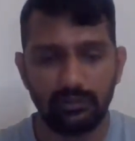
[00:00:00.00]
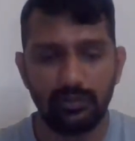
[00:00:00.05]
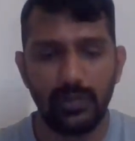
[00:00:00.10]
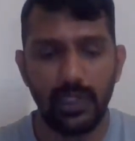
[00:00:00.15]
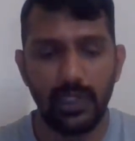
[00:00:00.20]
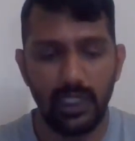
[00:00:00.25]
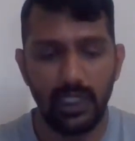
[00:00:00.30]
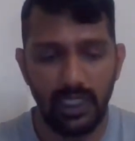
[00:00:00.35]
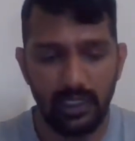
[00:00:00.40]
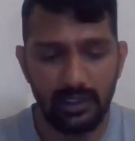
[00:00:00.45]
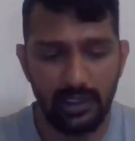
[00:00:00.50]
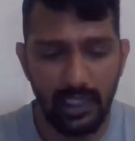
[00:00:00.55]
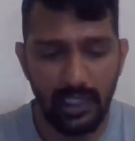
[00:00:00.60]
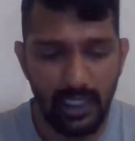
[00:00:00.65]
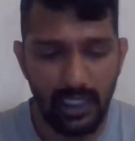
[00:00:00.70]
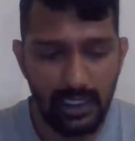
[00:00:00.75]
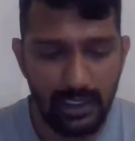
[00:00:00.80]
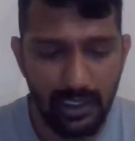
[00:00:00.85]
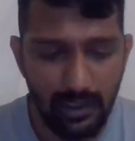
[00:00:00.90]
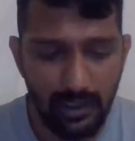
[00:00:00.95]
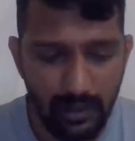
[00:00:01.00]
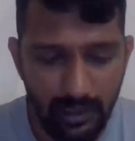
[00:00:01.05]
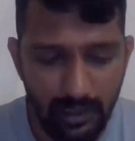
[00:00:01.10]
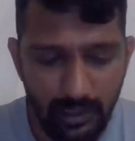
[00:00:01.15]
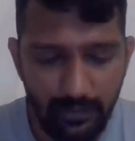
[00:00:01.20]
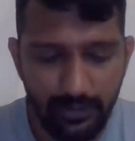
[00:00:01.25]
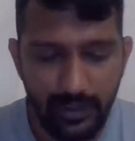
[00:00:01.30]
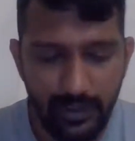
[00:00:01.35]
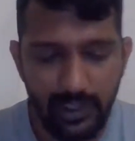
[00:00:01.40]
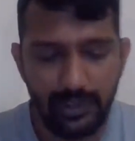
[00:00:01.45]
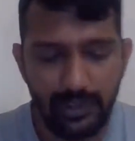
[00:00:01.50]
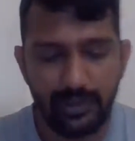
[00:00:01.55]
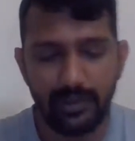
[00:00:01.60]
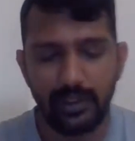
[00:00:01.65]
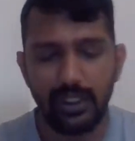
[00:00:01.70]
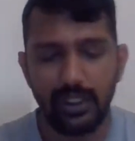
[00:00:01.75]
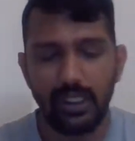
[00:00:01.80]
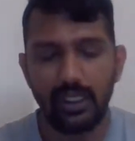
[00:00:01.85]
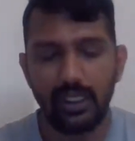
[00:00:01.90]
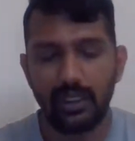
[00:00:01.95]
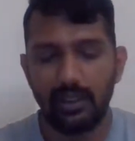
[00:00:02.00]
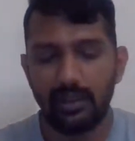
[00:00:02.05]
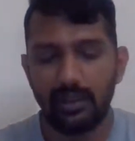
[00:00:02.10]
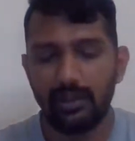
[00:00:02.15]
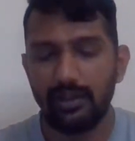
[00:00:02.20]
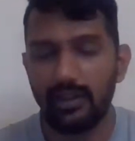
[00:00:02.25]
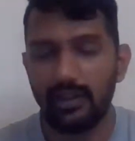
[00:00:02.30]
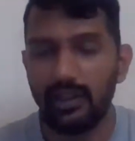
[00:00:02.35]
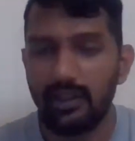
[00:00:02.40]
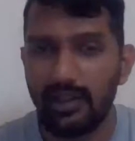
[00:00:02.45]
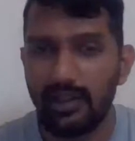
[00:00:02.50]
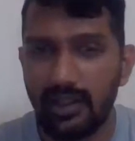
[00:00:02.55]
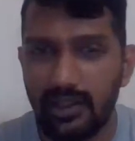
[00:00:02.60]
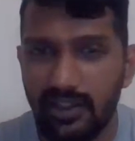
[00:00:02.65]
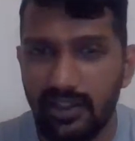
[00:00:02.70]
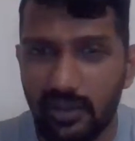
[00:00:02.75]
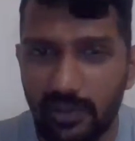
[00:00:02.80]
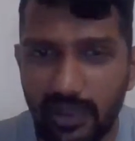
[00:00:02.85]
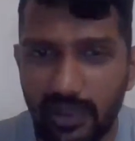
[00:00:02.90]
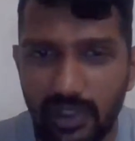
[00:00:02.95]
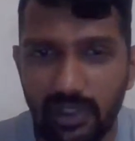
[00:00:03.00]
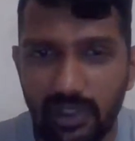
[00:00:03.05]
But yes, there is a learning phase. Then there is a